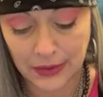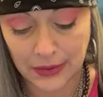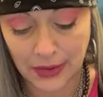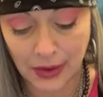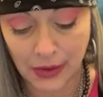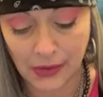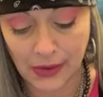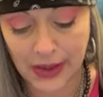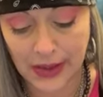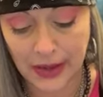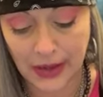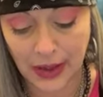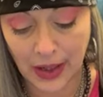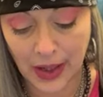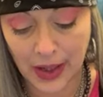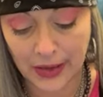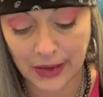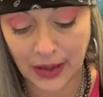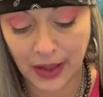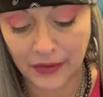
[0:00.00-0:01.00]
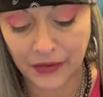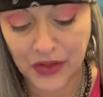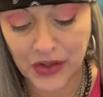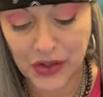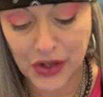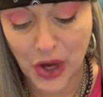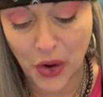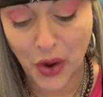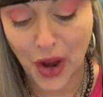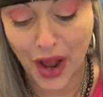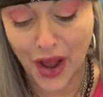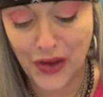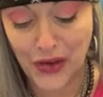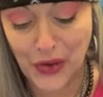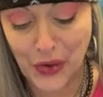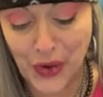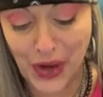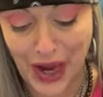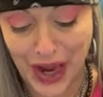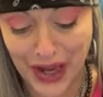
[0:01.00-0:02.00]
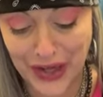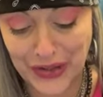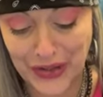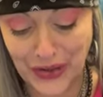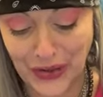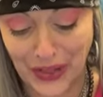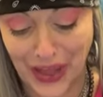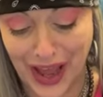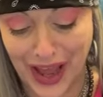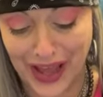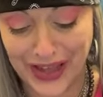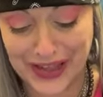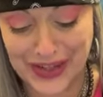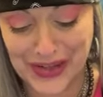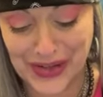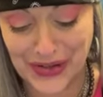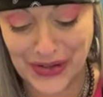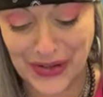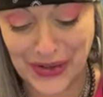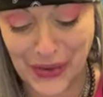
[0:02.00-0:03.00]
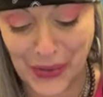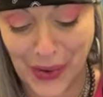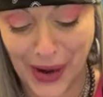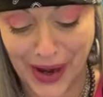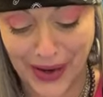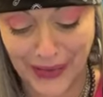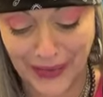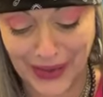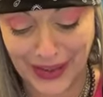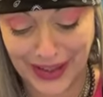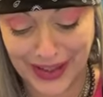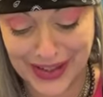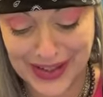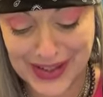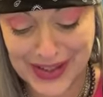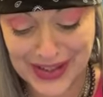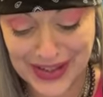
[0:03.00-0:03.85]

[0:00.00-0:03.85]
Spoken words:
Oh, I'd love to know how you handle that as an Aquarius.